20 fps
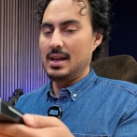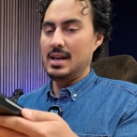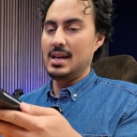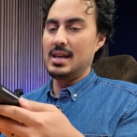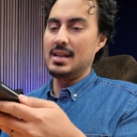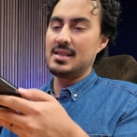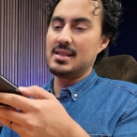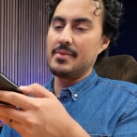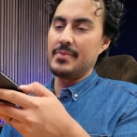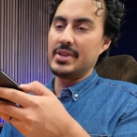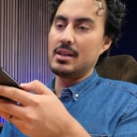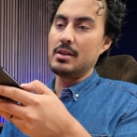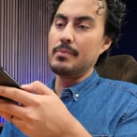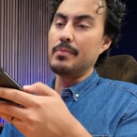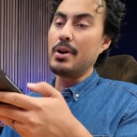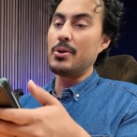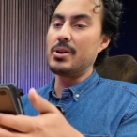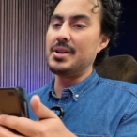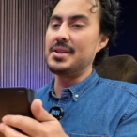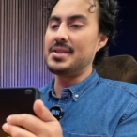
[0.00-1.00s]
And some of the
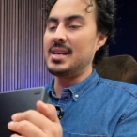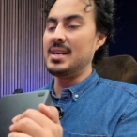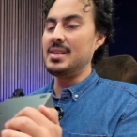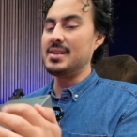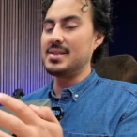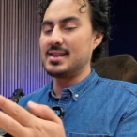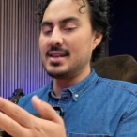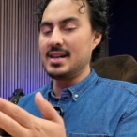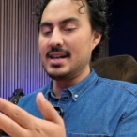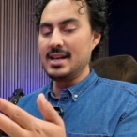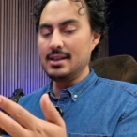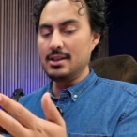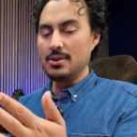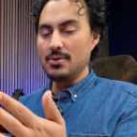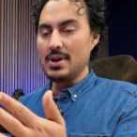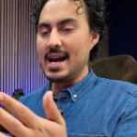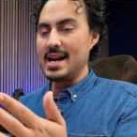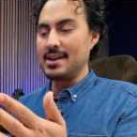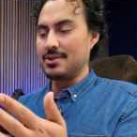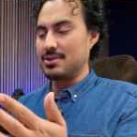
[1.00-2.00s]
components inside
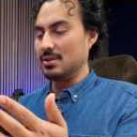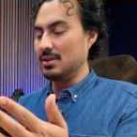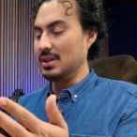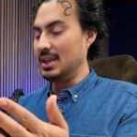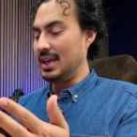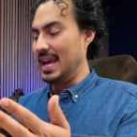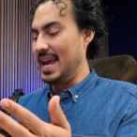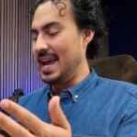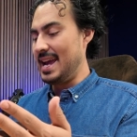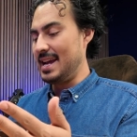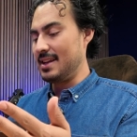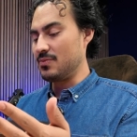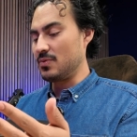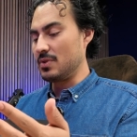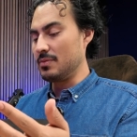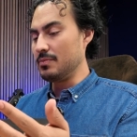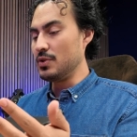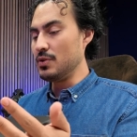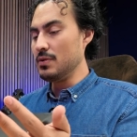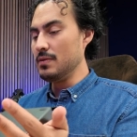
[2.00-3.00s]
you actually can
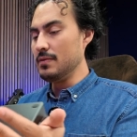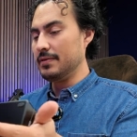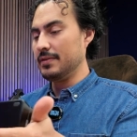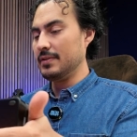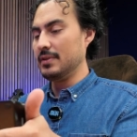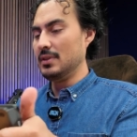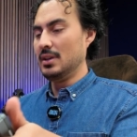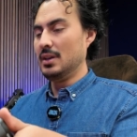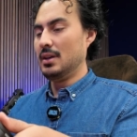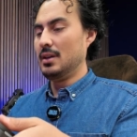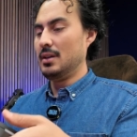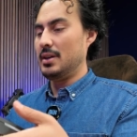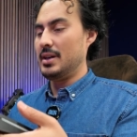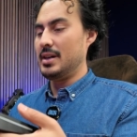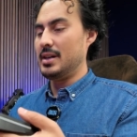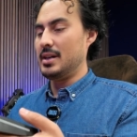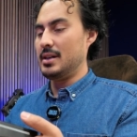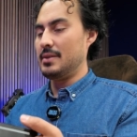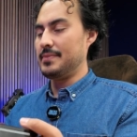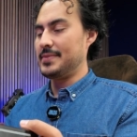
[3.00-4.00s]
remove.
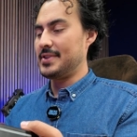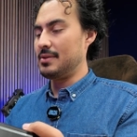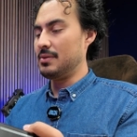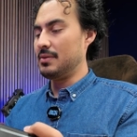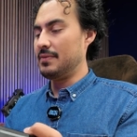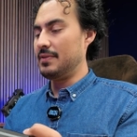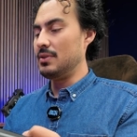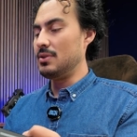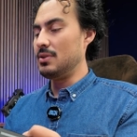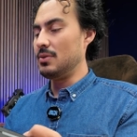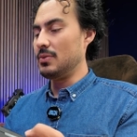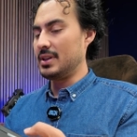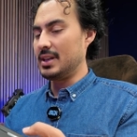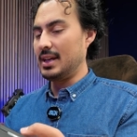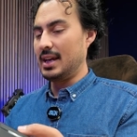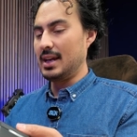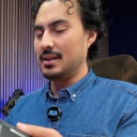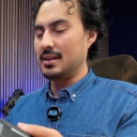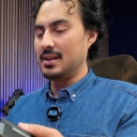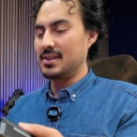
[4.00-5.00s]
Um, so if you do want to
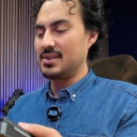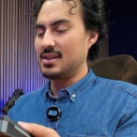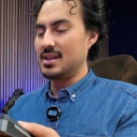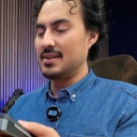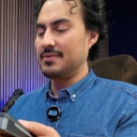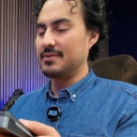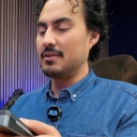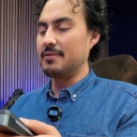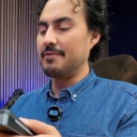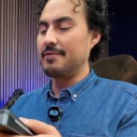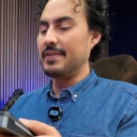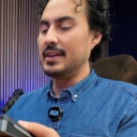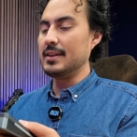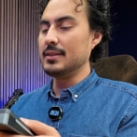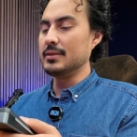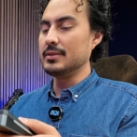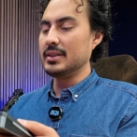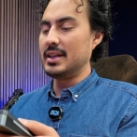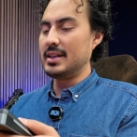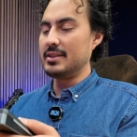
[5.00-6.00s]
get a softer
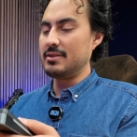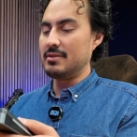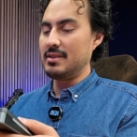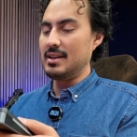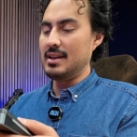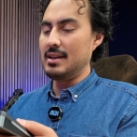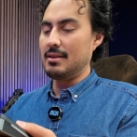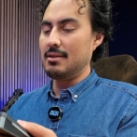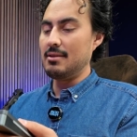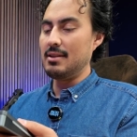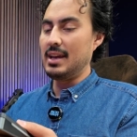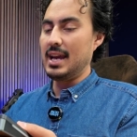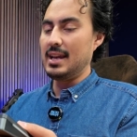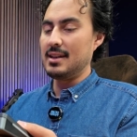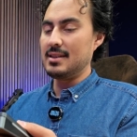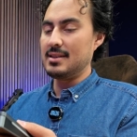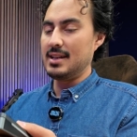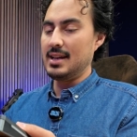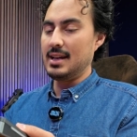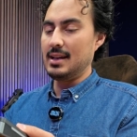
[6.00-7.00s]
feel underneath, you
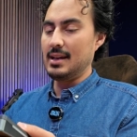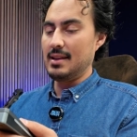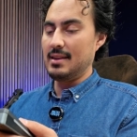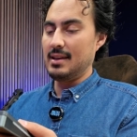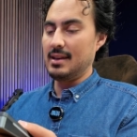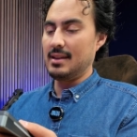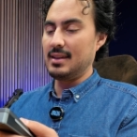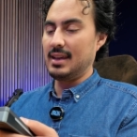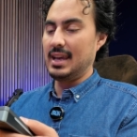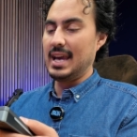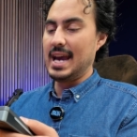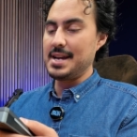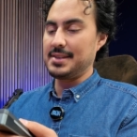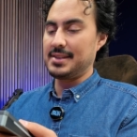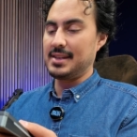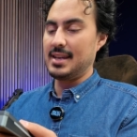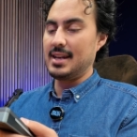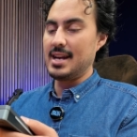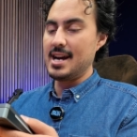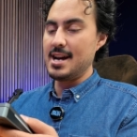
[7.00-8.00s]
can take, I think, the
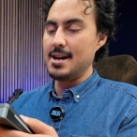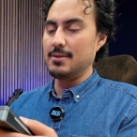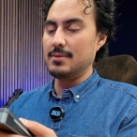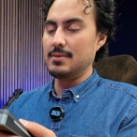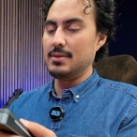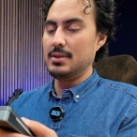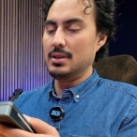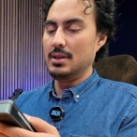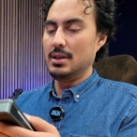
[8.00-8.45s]
gasket out